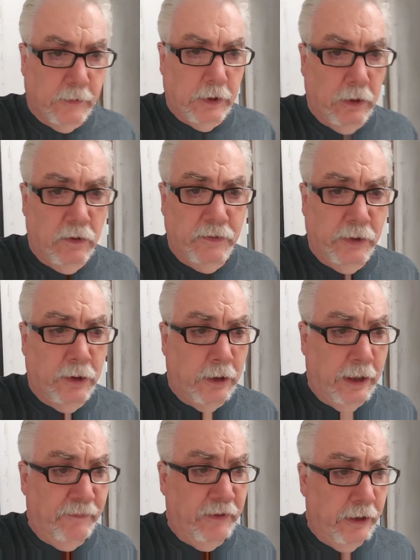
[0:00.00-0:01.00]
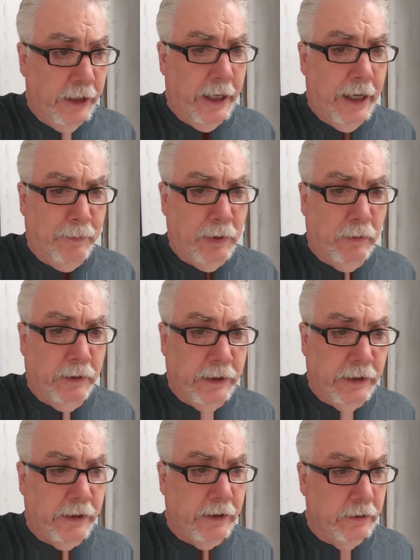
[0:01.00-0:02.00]
Overall, I'm very happy with
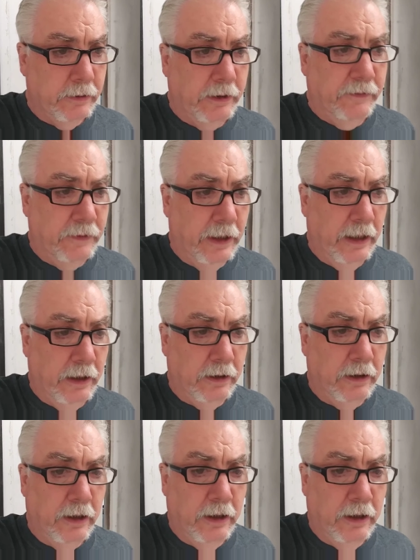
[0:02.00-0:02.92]
this liftgate.